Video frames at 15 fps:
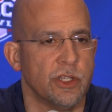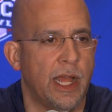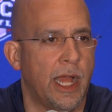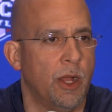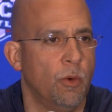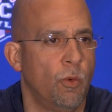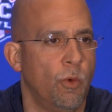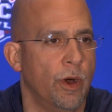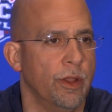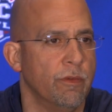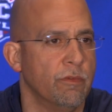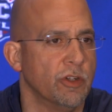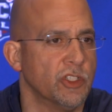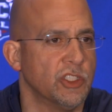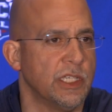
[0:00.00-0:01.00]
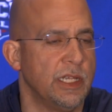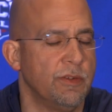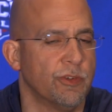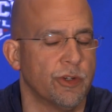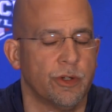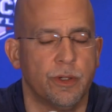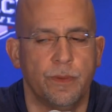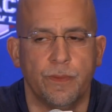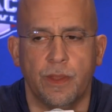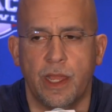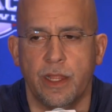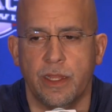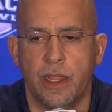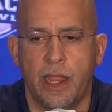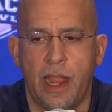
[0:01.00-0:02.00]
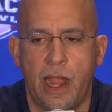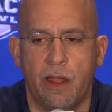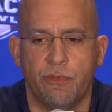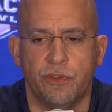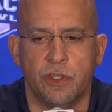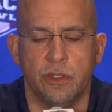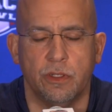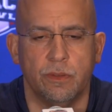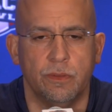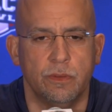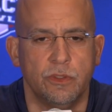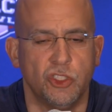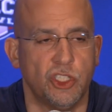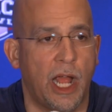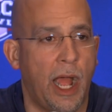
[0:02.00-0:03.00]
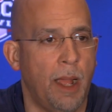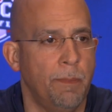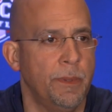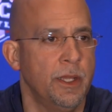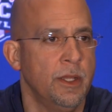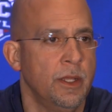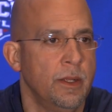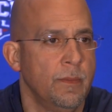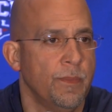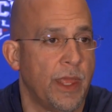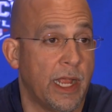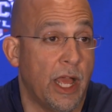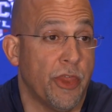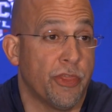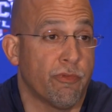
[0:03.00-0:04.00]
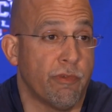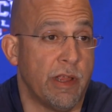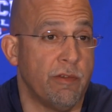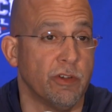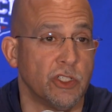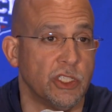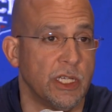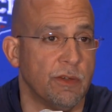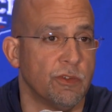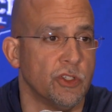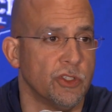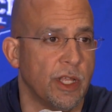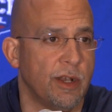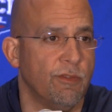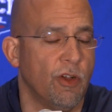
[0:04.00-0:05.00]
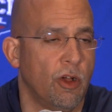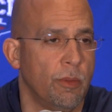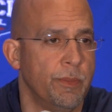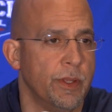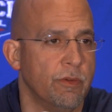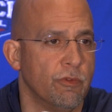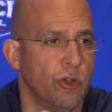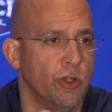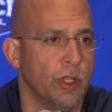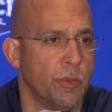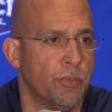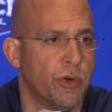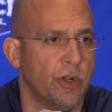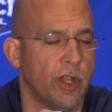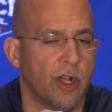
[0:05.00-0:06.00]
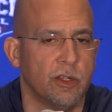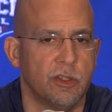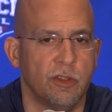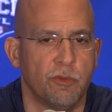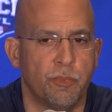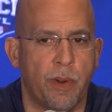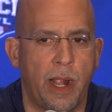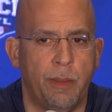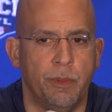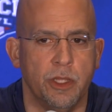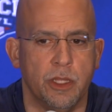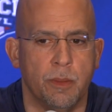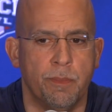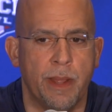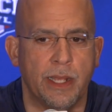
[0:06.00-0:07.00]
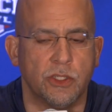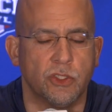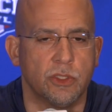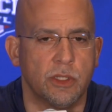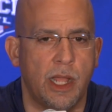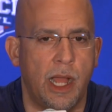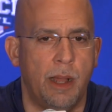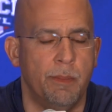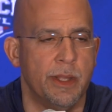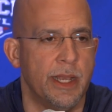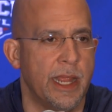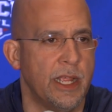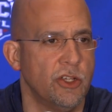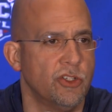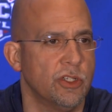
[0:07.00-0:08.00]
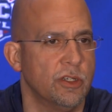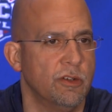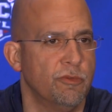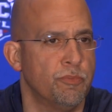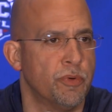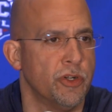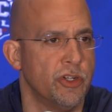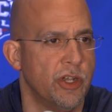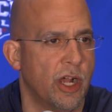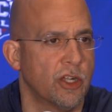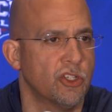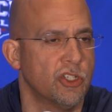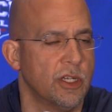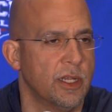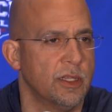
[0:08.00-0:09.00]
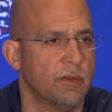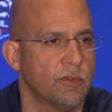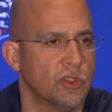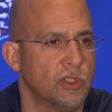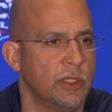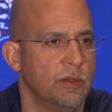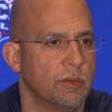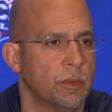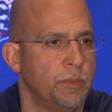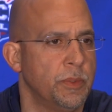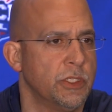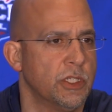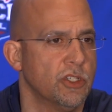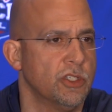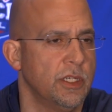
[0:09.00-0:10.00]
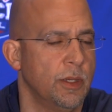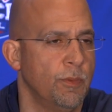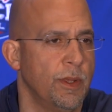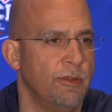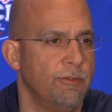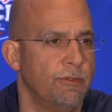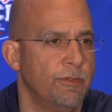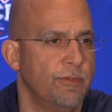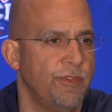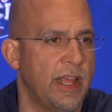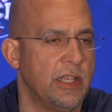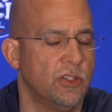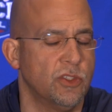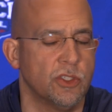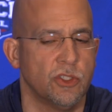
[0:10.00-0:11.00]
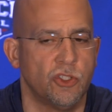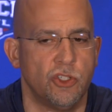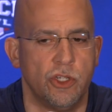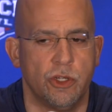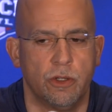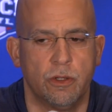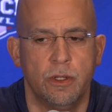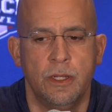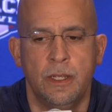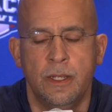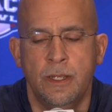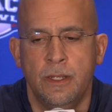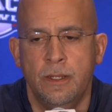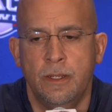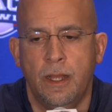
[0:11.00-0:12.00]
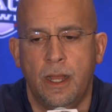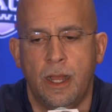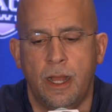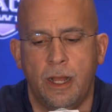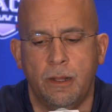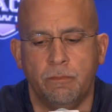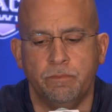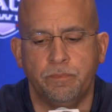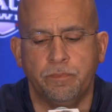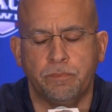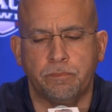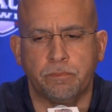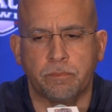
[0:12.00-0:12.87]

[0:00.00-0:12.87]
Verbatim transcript: not one receiver that you have to stop. They got three receivers that have all been really productive, probably the best combination of production at the receiver position that we've faced this year. Um,